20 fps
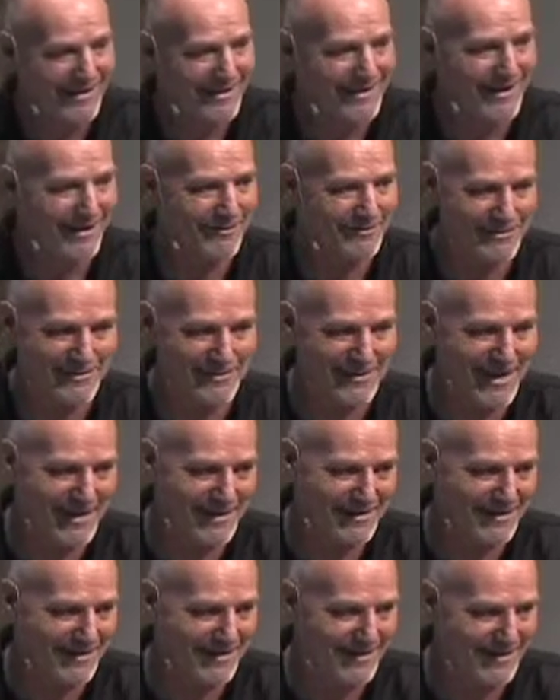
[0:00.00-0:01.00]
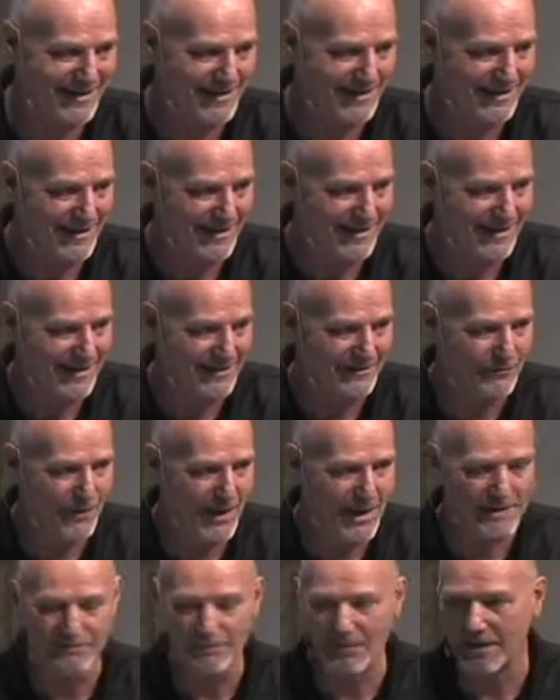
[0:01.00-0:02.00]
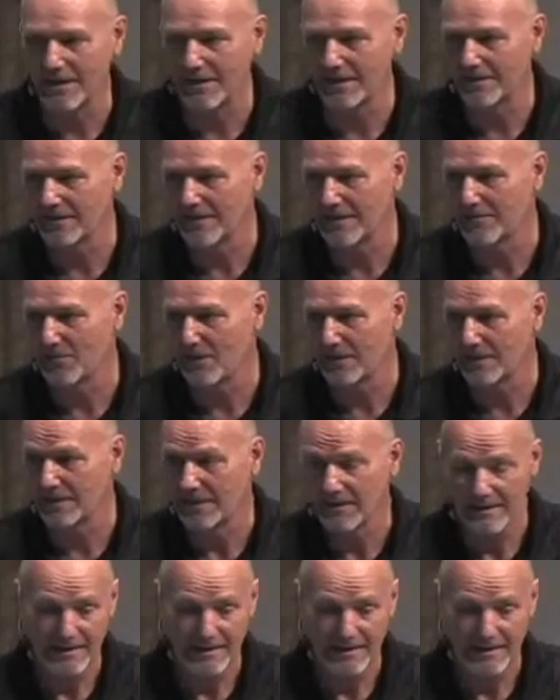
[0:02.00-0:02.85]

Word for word: That was not good. In fact, many of them, had,